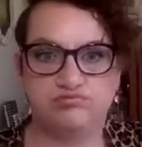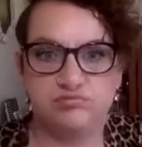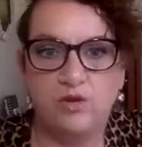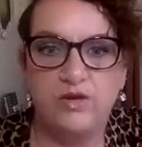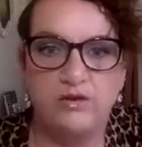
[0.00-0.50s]

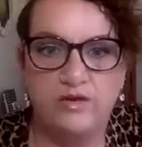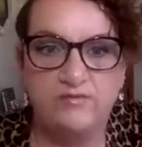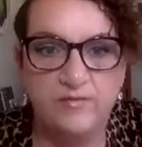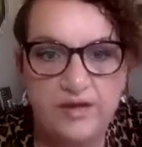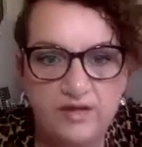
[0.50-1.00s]
we don't have
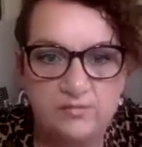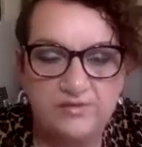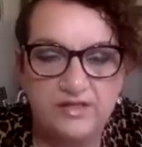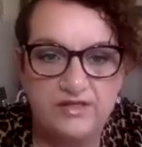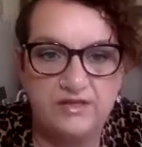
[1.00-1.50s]
a backup
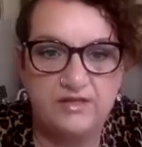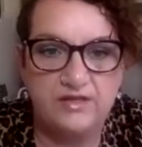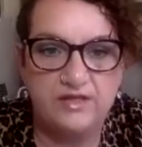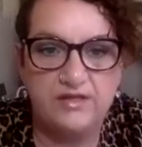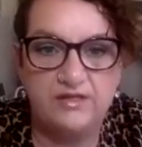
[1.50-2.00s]
plan here,
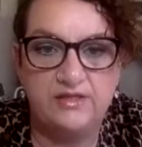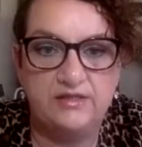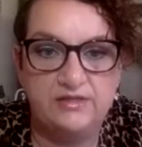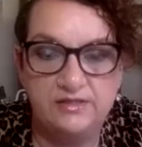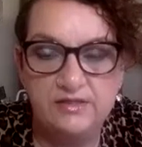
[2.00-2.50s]

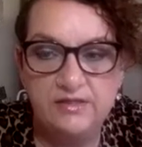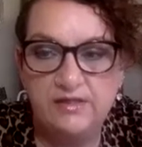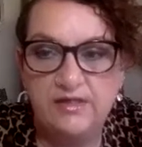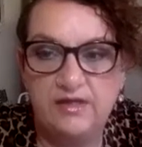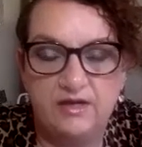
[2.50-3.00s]

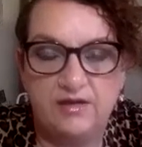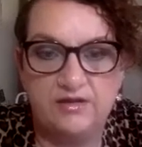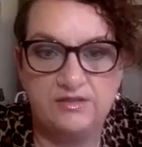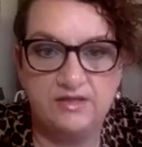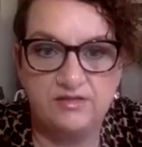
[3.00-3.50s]
and our
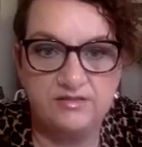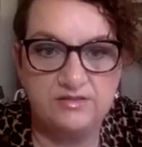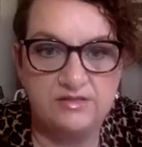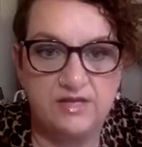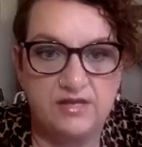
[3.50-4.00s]
child
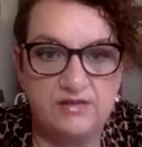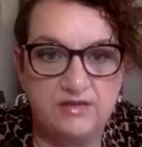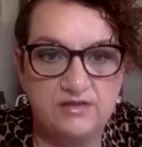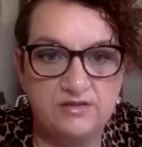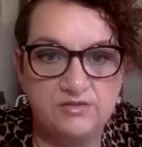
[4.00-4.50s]
just got
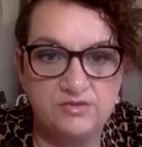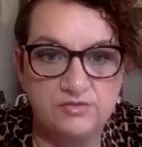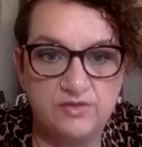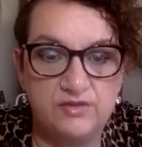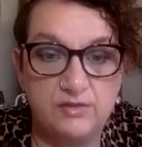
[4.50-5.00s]
diagnosed
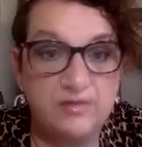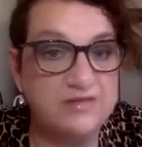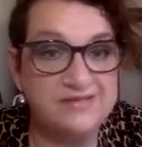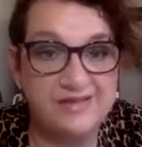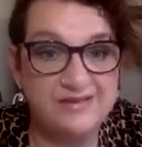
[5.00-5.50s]
with
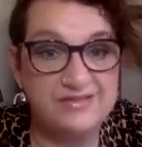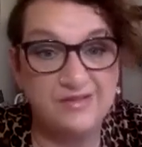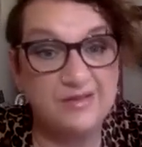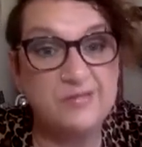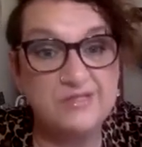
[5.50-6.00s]
appendicitis, so
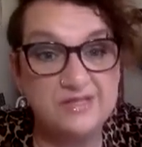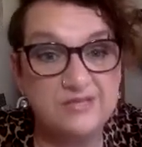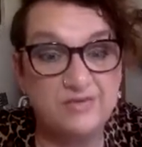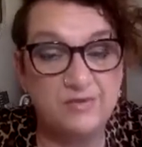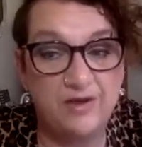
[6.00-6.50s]
they're going to be sick
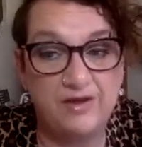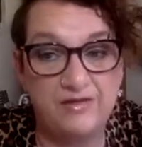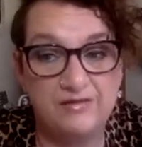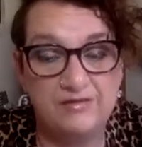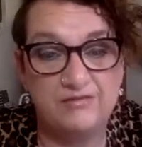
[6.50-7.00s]
for a while and